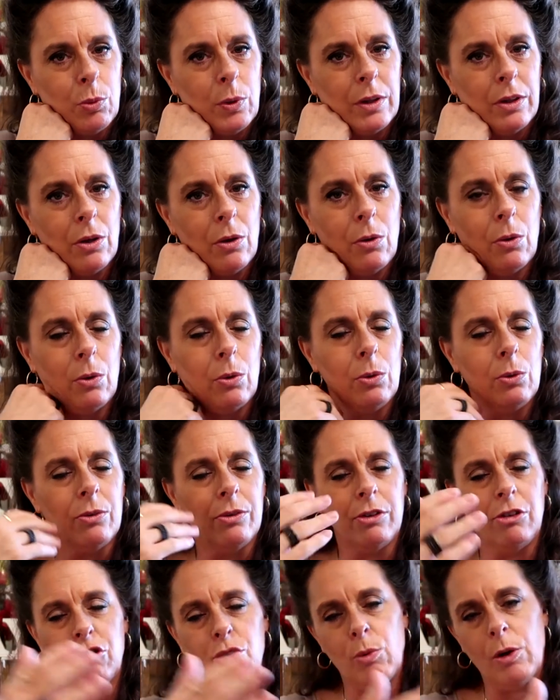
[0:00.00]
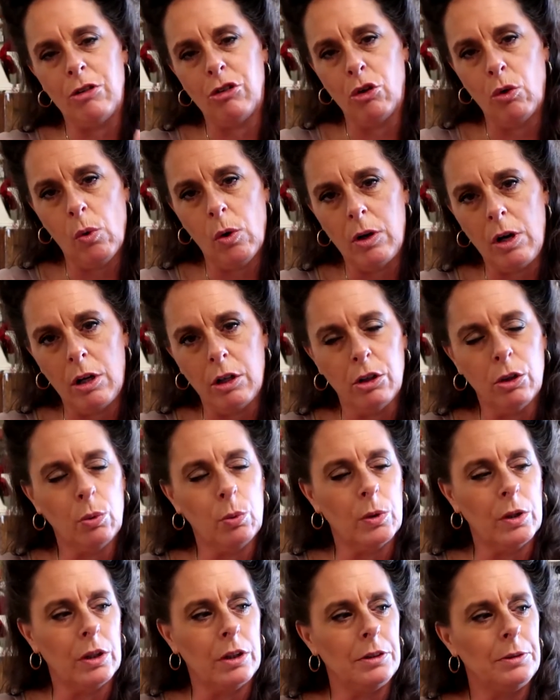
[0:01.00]
with the whole situation going on in the
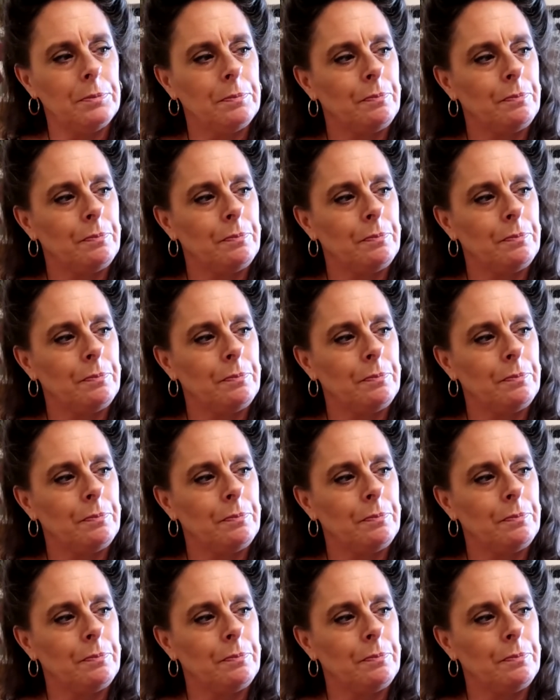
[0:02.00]
world.